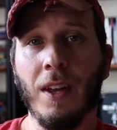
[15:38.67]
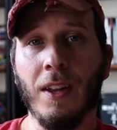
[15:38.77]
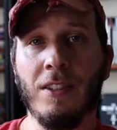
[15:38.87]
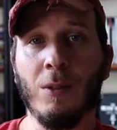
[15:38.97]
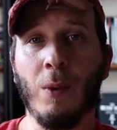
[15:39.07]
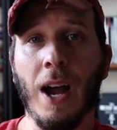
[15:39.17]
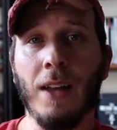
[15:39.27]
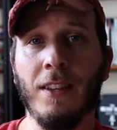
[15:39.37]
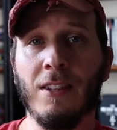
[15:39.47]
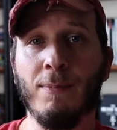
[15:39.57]
as to
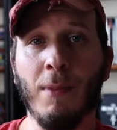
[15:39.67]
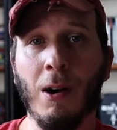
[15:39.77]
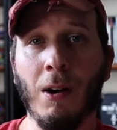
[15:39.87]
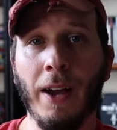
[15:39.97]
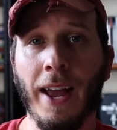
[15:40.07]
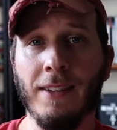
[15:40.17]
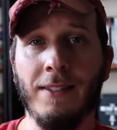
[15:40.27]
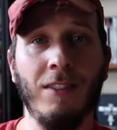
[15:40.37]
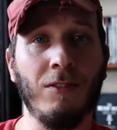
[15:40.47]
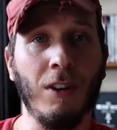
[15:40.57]
why this mall has
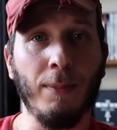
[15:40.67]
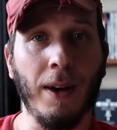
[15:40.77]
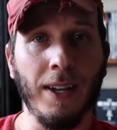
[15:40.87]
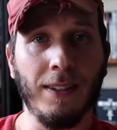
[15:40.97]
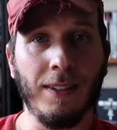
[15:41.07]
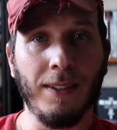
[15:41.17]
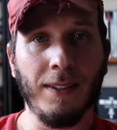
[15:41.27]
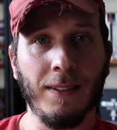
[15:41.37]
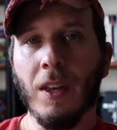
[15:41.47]
these robots.